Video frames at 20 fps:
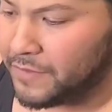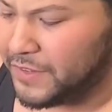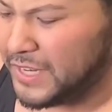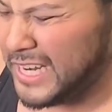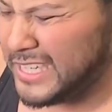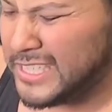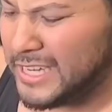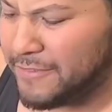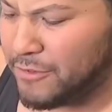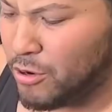if you
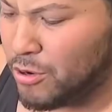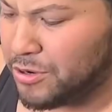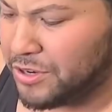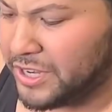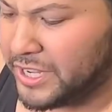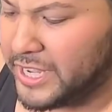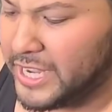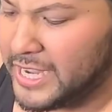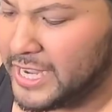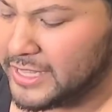guys ever
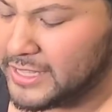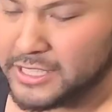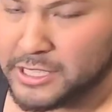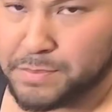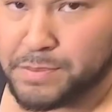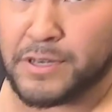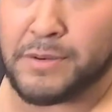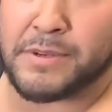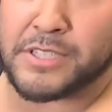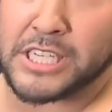ordered a kit, this
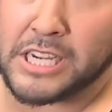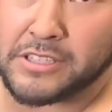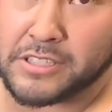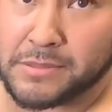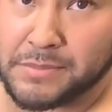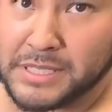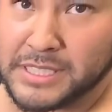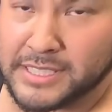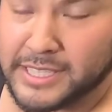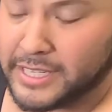is pretty much how it's
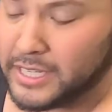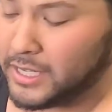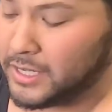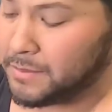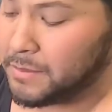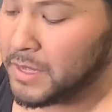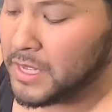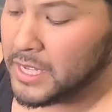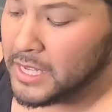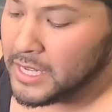gonna be set
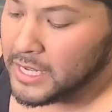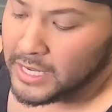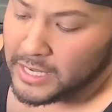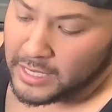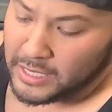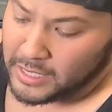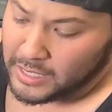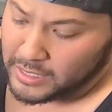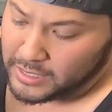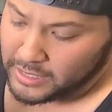up.
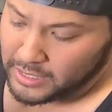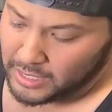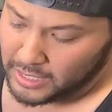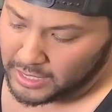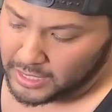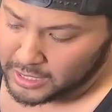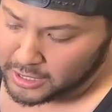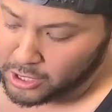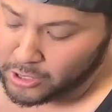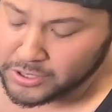
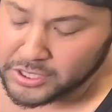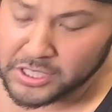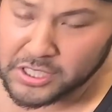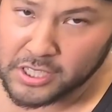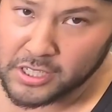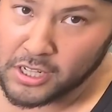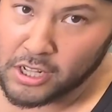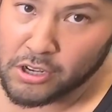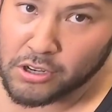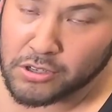Closest
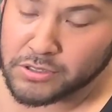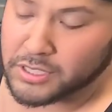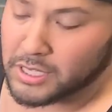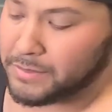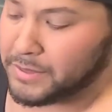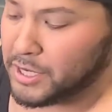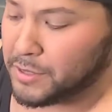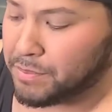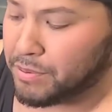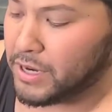to the logo is
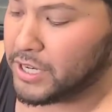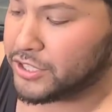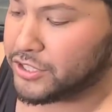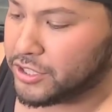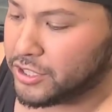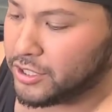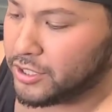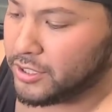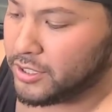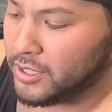gonna be your
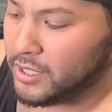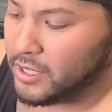pressure.